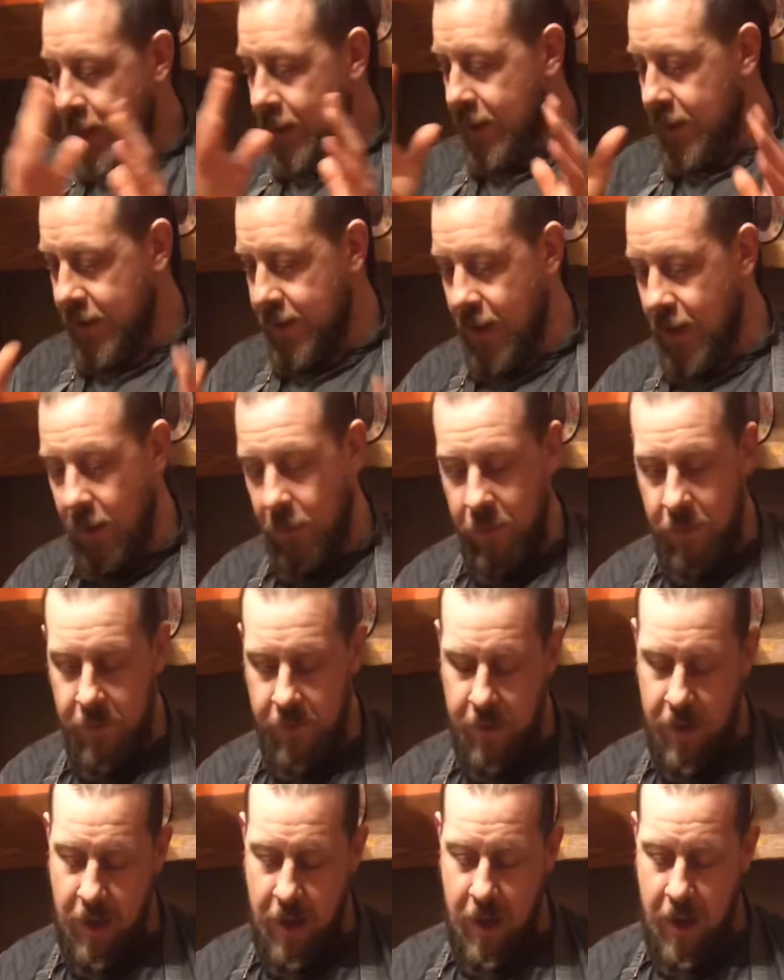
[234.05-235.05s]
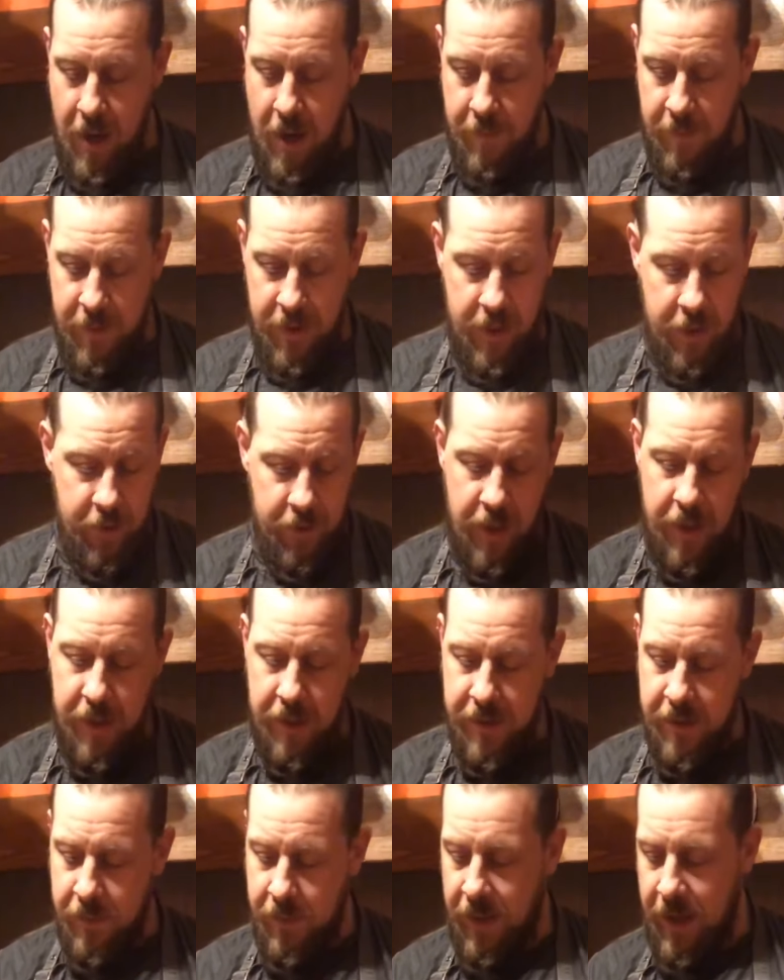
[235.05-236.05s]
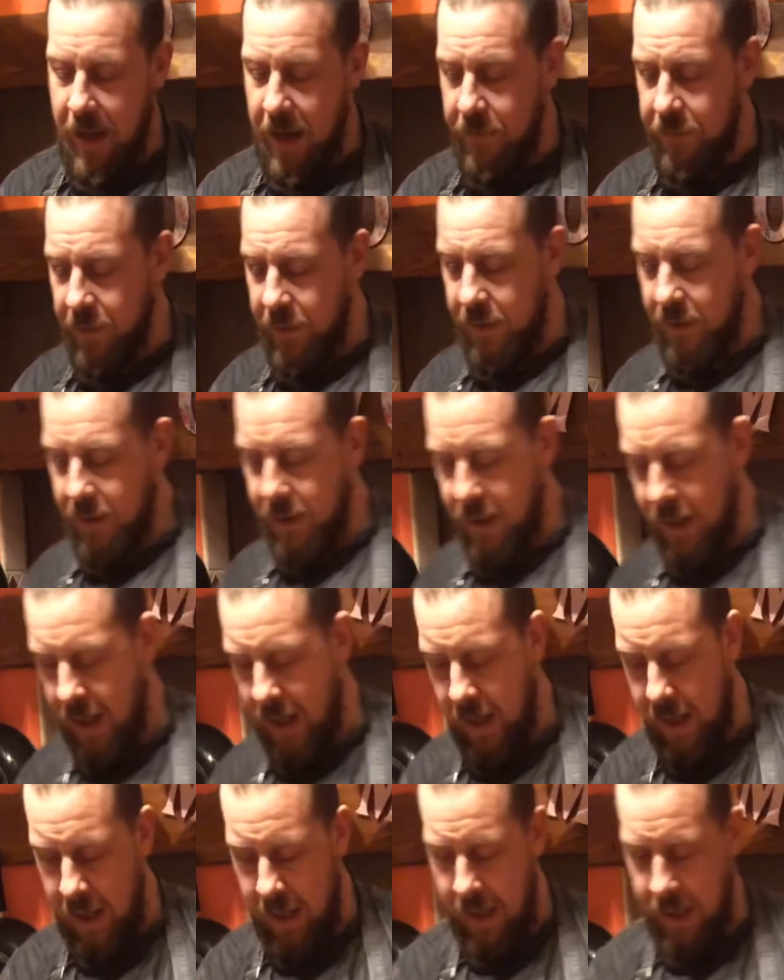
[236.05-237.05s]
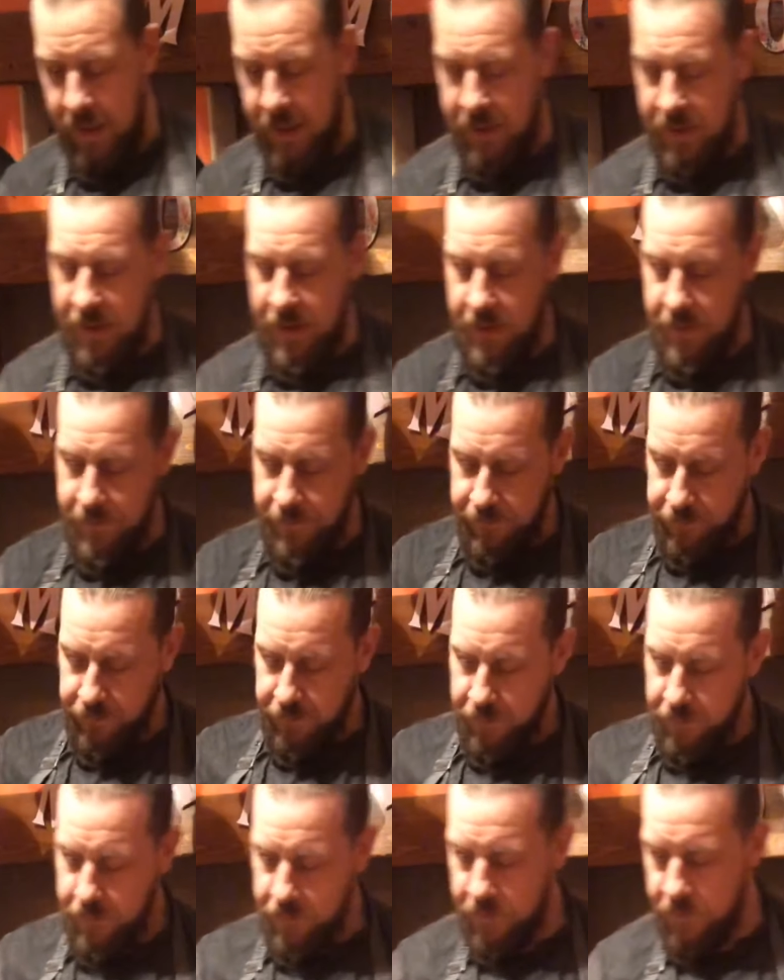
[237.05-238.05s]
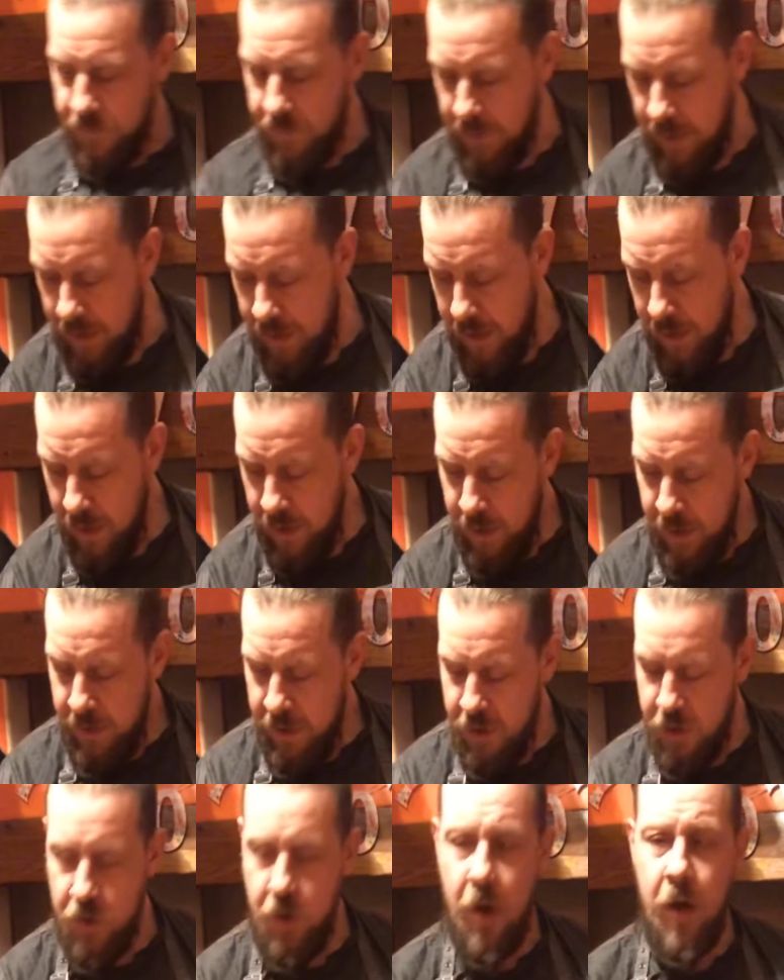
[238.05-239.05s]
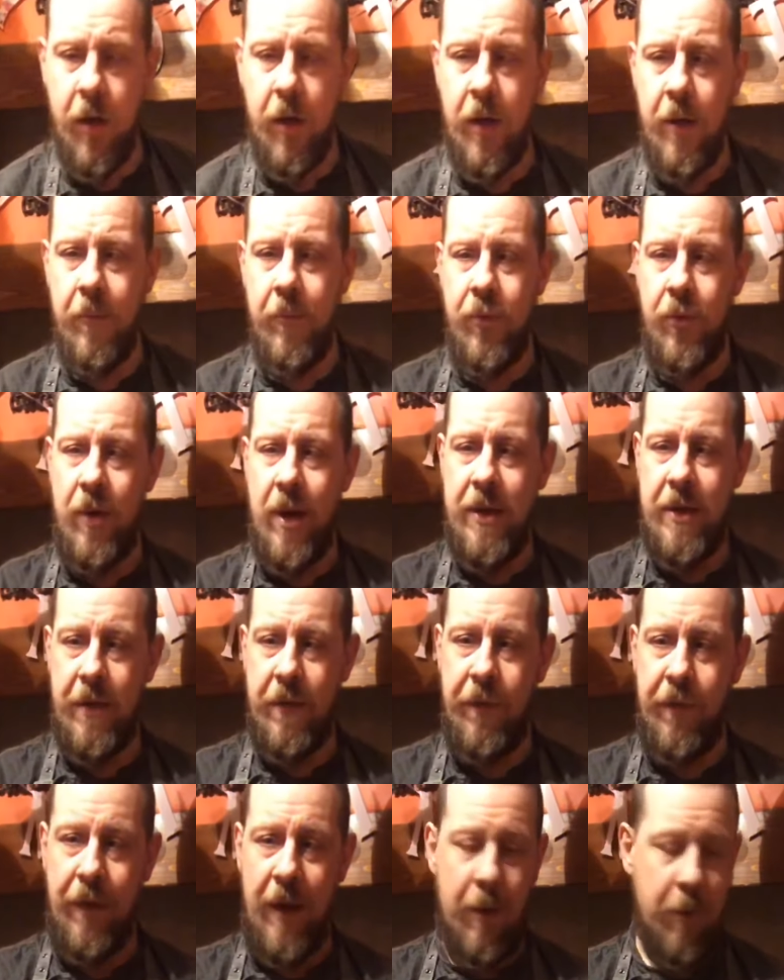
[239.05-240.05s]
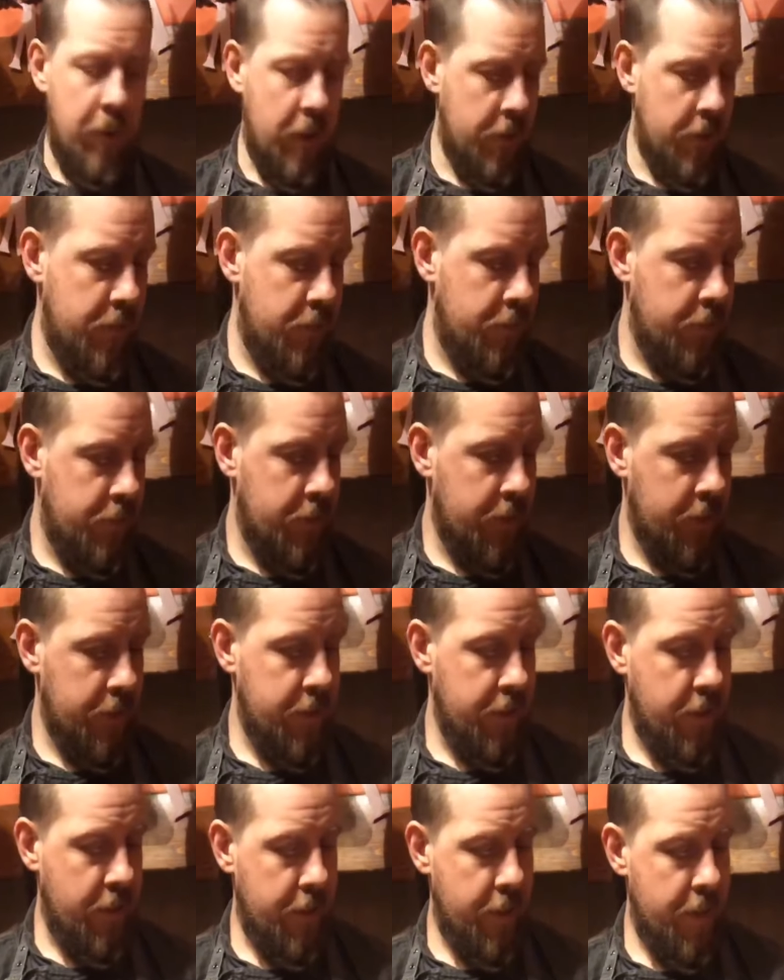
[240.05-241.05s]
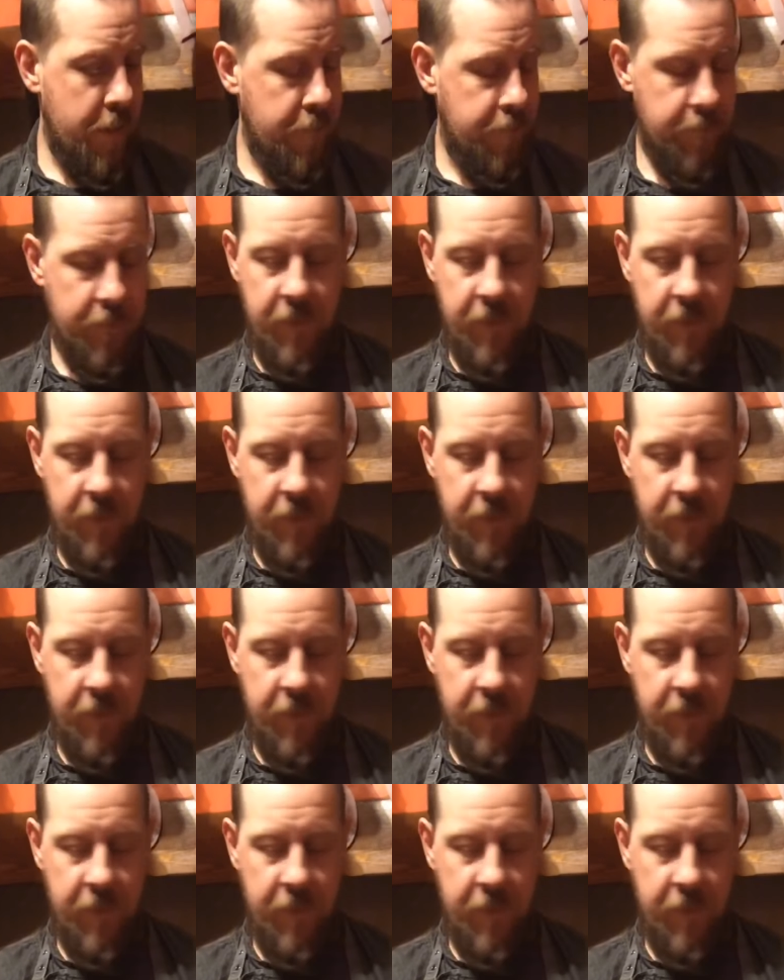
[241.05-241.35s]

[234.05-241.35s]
So the ingredients that we have is strong bread flour, which you can see right there.